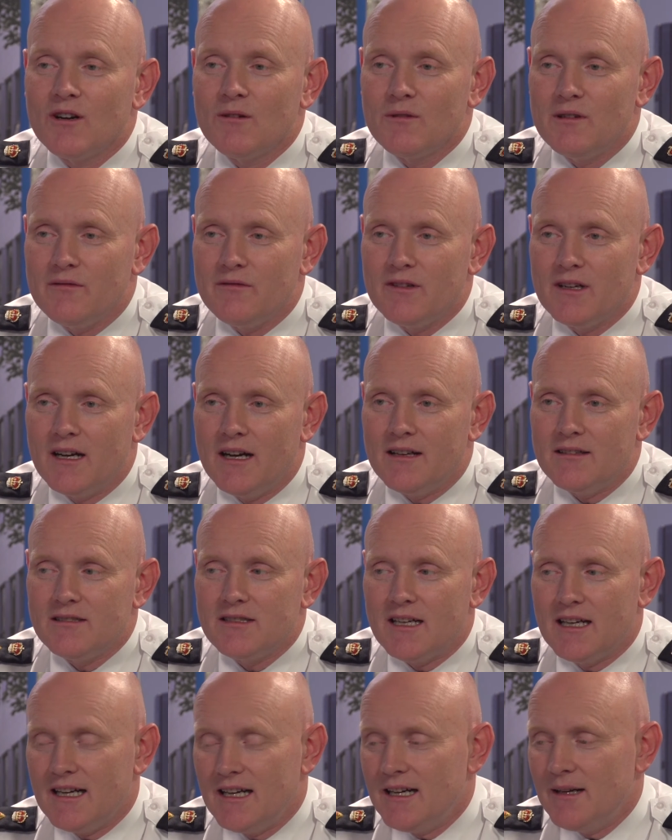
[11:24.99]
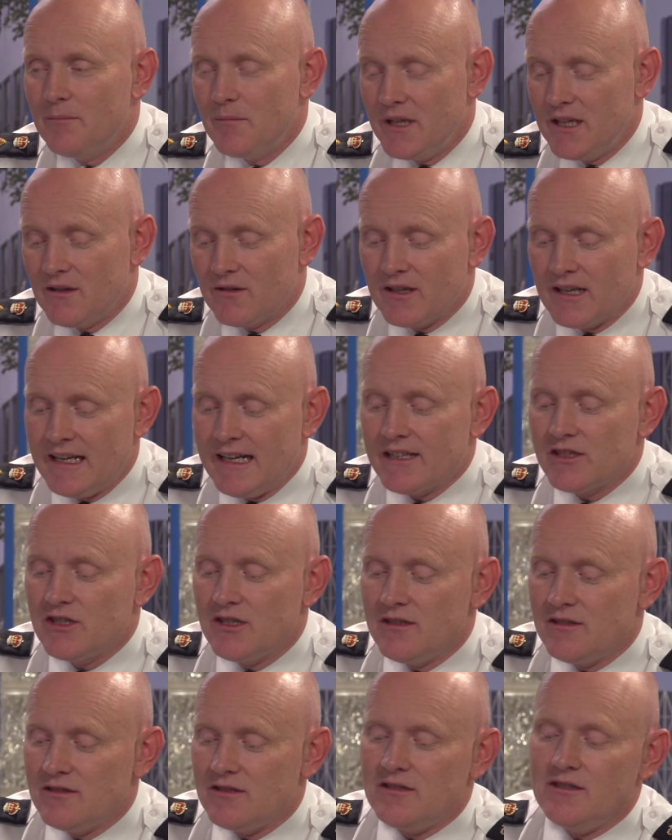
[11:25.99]
We've got
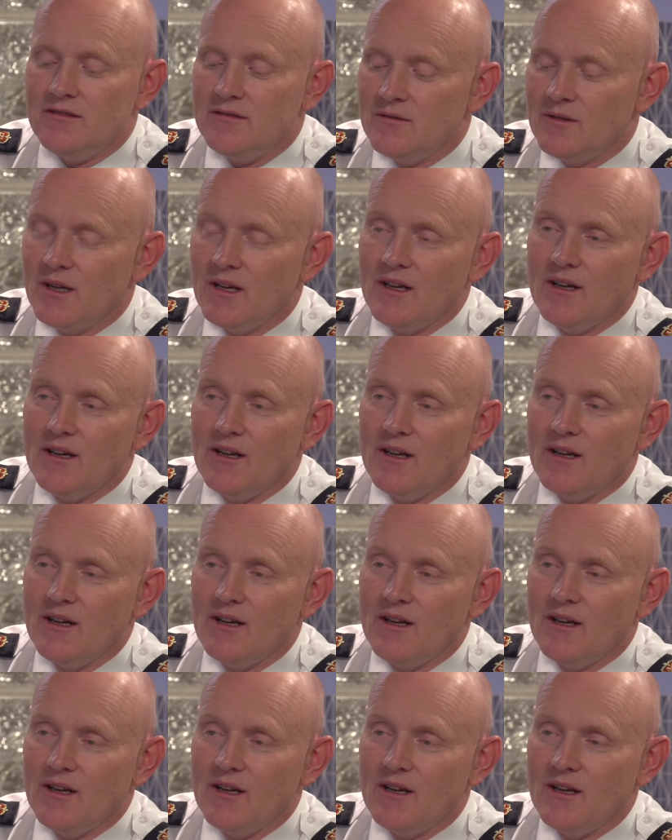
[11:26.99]
connections to